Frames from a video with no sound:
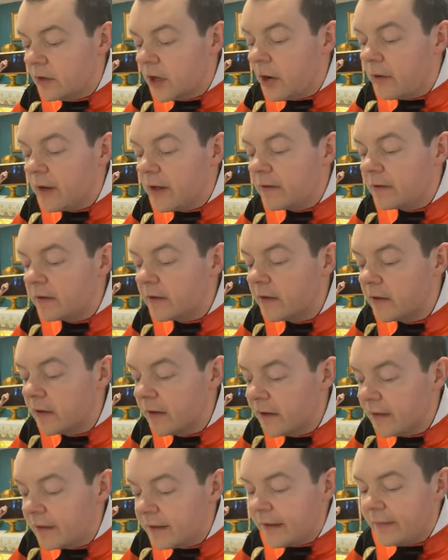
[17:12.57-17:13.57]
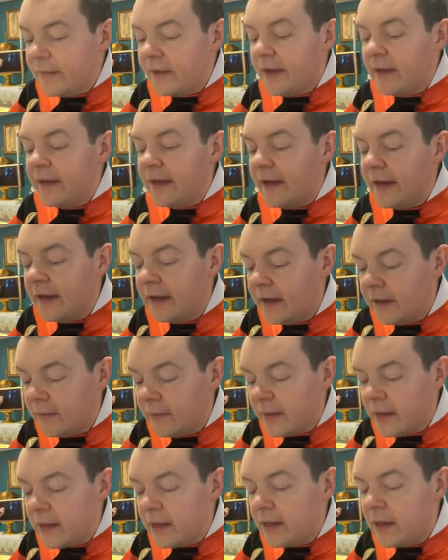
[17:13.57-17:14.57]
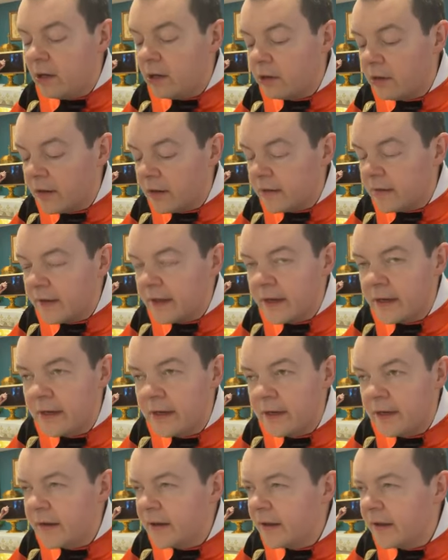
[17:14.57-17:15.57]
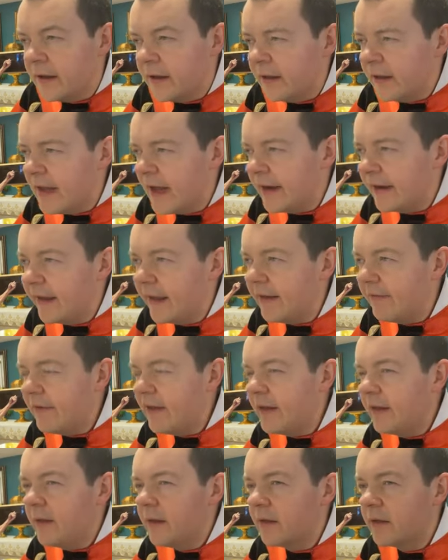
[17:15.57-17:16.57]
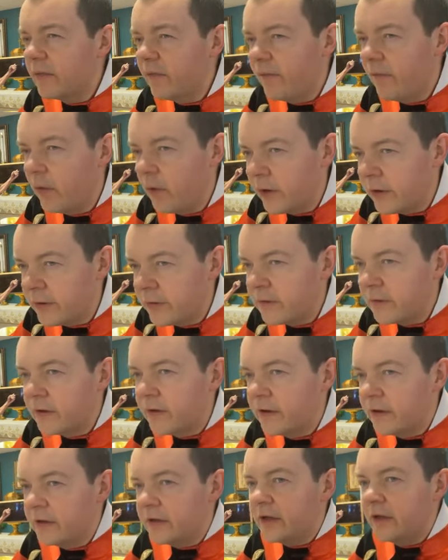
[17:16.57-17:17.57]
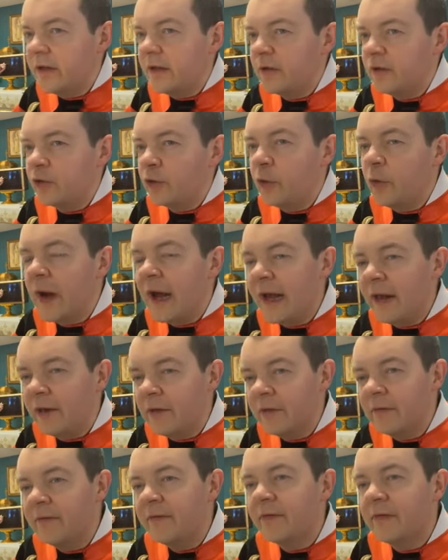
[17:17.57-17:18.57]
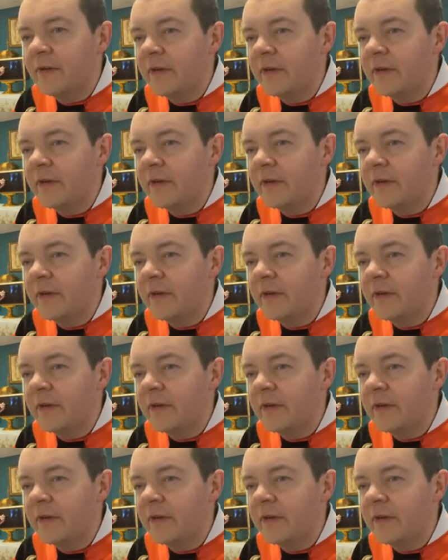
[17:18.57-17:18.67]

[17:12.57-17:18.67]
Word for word: Notice something that hit me here is that he's not giving this force to the 12.